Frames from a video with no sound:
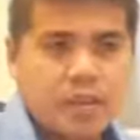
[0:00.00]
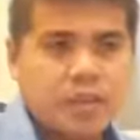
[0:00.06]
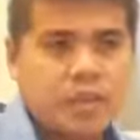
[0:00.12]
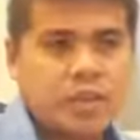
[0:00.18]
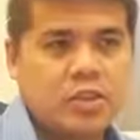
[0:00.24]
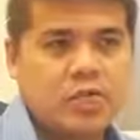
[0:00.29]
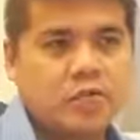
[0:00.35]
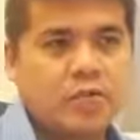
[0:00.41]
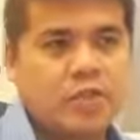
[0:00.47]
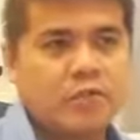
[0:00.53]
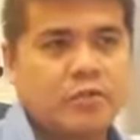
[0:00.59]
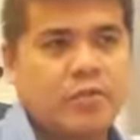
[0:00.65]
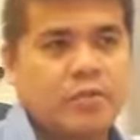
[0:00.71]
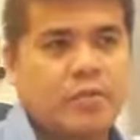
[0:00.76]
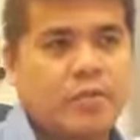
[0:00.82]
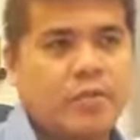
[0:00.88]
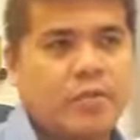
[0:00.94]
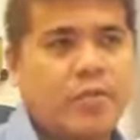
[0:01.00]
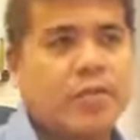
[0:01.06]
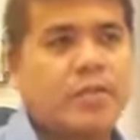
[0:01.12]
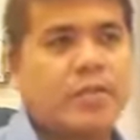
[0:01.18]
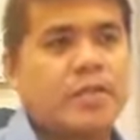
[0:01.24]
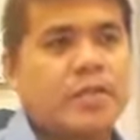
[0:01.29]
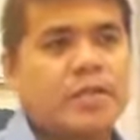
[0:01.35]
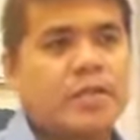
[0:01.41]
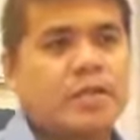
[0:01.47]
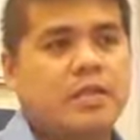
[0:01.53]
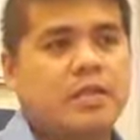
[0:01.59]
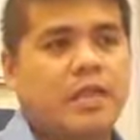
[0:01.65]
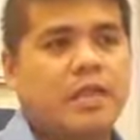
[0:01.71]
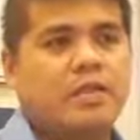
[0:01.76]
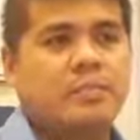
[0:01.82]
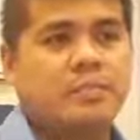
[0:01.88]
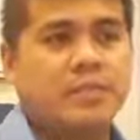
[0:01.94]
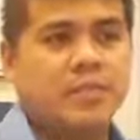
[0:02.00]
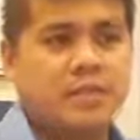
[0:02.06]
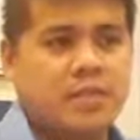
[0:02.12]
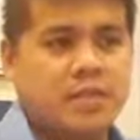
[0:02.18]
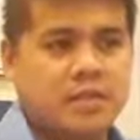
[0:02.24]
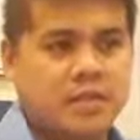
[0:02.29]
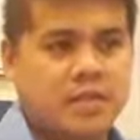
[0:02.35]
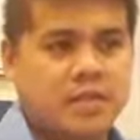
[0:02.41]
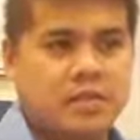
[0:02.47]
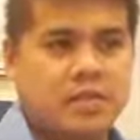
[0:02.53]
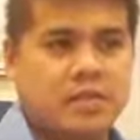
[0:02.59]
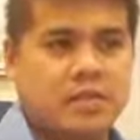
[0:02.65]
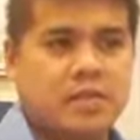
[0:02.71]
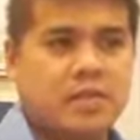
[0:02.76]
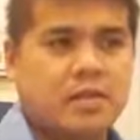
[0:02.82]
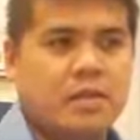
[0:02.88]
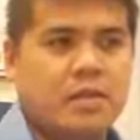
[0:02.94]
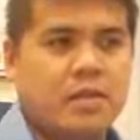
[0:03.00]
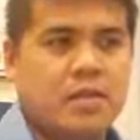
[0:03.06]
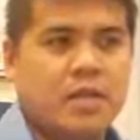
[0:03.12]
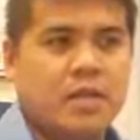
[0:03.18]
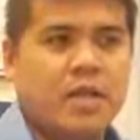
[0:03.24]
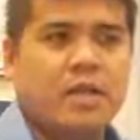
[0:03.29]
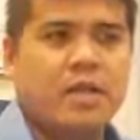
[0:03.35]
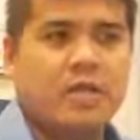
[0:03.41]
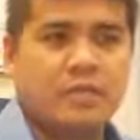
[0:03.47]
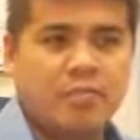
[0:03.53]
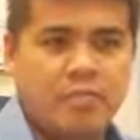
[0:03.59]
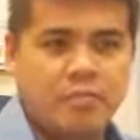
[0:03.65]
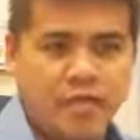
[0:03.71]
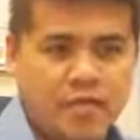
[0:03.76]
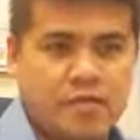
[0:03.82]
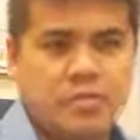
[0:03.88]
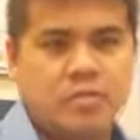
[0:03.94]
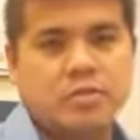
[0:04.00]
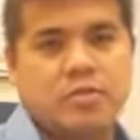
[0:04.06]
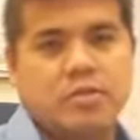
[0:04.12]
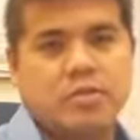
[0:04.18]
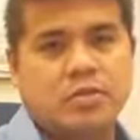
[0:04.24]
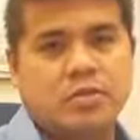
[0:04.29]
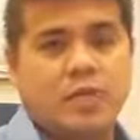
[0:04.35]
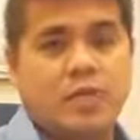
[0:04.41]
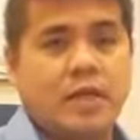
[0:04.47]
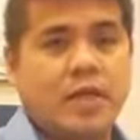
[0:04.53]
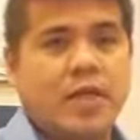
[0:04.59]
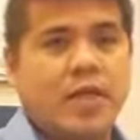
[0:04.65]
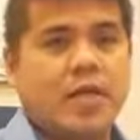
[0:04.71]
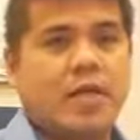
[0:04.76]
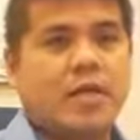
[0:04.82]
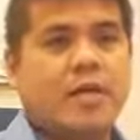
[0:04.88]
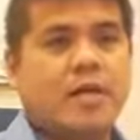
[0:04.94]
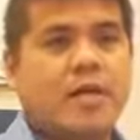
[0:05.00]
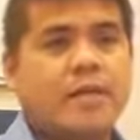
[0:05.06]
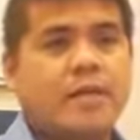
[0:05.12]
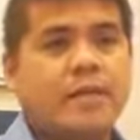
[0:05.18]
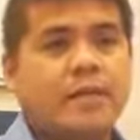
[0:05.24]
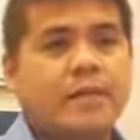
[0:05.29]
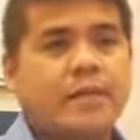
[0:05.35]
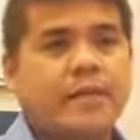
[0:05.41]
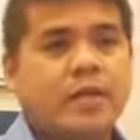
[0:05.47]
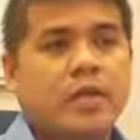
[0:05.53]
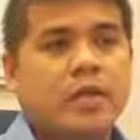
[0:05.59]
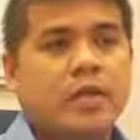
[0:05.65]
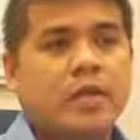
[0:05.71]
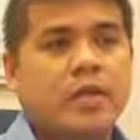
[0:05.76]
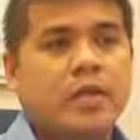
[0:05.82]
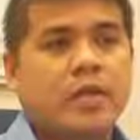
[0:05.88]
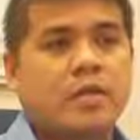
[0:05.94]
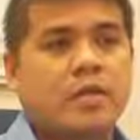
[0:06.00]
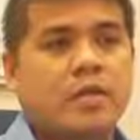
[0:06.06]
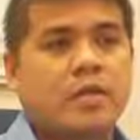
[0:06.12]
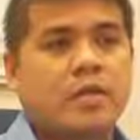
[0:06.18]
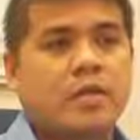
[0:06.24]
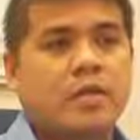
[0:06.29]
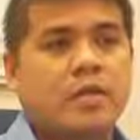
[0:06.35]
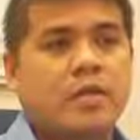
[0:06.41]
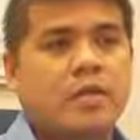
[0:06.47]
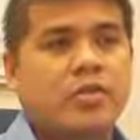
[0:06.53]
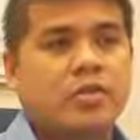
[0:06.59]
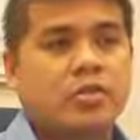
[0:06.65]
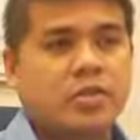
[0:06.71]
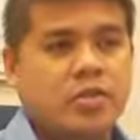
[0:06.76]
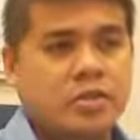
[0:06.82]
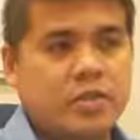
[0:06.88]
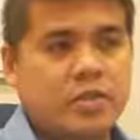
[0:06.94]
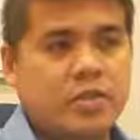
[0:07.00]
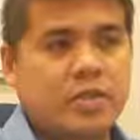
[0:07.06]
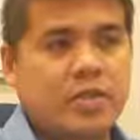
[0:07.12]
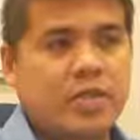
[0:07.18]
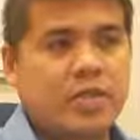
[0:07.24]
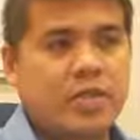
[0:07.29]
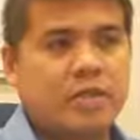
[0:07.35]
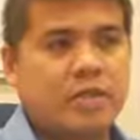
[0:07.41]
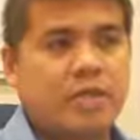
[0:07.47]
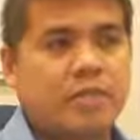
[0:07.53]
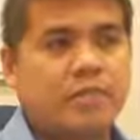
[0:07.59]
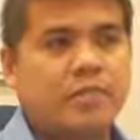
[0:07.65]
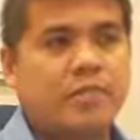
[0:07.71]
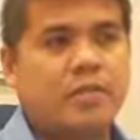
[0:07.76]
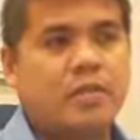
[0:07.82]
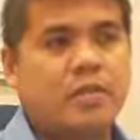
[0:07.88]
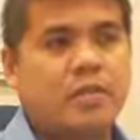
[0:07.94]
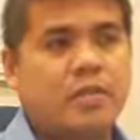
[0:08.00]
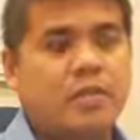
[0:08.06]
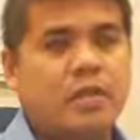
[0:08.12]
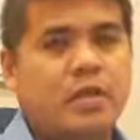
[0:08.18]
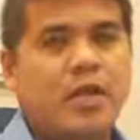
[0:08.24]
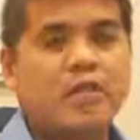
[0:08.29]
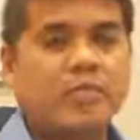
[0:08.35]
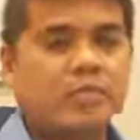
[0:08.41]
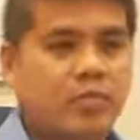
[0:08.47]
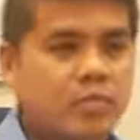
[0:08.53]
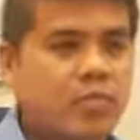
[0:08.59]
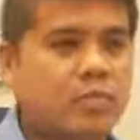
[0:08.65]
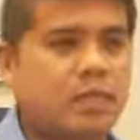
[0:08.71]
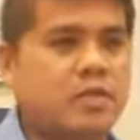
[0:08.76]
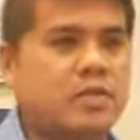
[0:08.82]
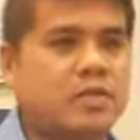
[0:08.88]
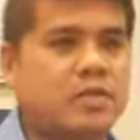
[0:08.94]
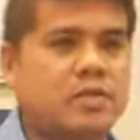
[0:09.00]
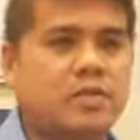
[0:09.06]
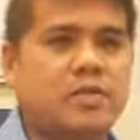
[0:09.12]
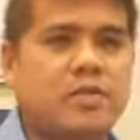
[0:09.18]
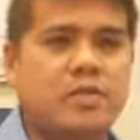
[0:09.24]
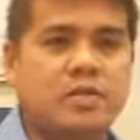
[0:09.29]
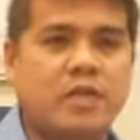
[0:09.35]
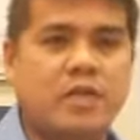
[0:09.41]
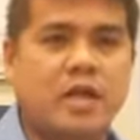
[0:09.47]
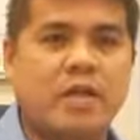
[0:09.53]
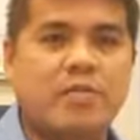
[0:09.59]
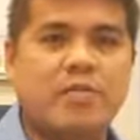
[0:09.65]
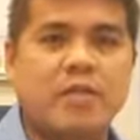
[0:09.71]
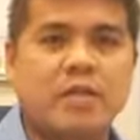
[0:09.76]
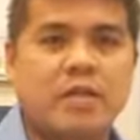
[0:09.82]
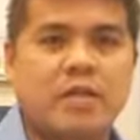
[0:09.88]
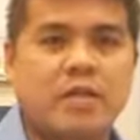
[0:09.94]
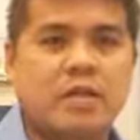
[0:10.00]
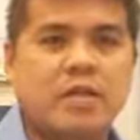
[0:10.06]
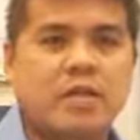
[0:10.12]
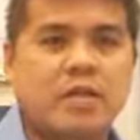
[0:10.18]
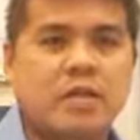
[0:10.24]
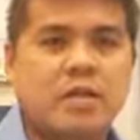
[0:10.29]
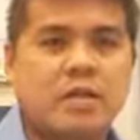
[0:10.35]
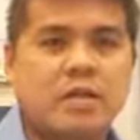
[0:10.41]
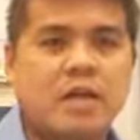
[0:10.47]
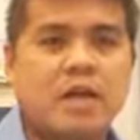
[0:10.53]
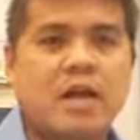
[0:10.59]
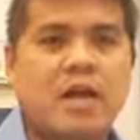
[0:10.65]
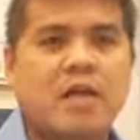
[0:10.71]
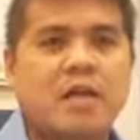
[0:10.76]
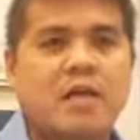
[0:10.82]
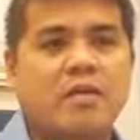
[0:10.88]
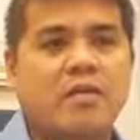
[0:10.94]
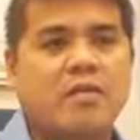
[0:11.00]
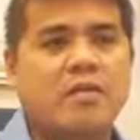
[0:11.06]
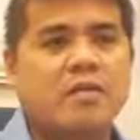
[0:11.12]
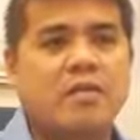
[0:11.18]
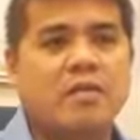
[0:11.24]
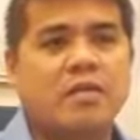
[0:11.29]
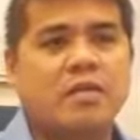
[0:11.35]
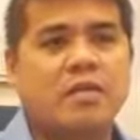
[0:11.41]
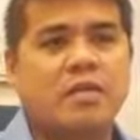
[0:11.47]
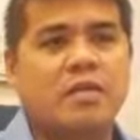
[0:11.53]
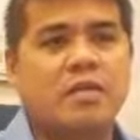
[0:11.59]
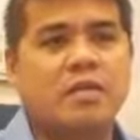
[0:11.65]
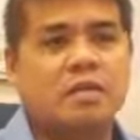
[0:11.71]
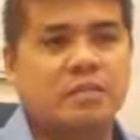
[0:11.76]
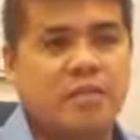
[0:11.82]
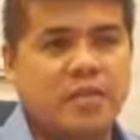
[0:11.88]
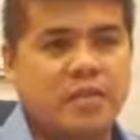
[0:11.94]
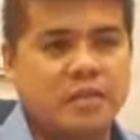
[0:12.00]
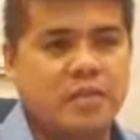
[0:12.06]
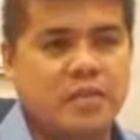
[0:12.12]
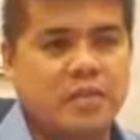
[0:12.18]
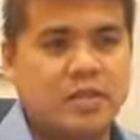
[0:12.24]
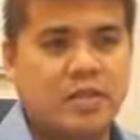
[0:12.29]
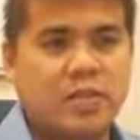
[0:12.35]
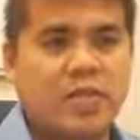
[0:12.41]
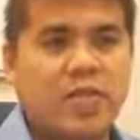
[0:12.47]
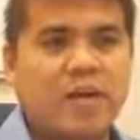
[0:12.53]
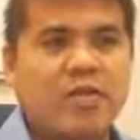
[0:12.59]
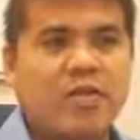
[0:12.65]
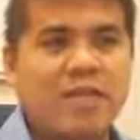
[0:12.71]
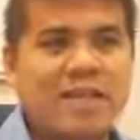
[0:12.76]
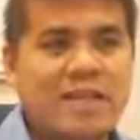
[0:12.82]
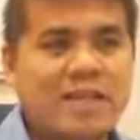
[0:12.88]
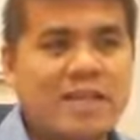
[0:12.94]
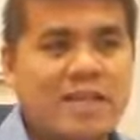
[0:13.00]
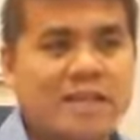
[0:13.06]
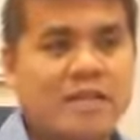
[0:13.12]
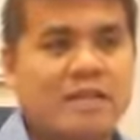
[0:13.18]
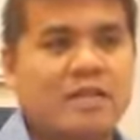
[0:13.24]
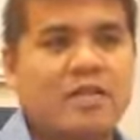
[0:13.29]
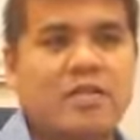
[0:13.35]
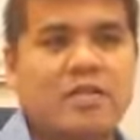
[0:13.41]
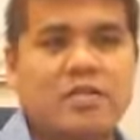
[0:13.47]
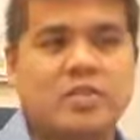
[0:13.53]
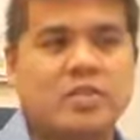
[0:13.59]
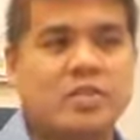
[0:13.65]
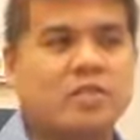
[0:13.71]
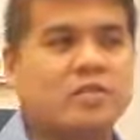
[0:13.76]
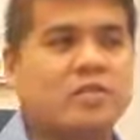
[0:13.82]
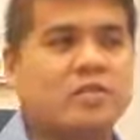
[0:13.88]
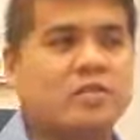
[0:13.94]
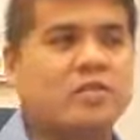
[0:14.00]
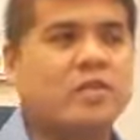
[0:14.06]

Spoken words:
issuing from practical experiences and reflections wherein the researchers help informants describe their live experiences without leading the discussion.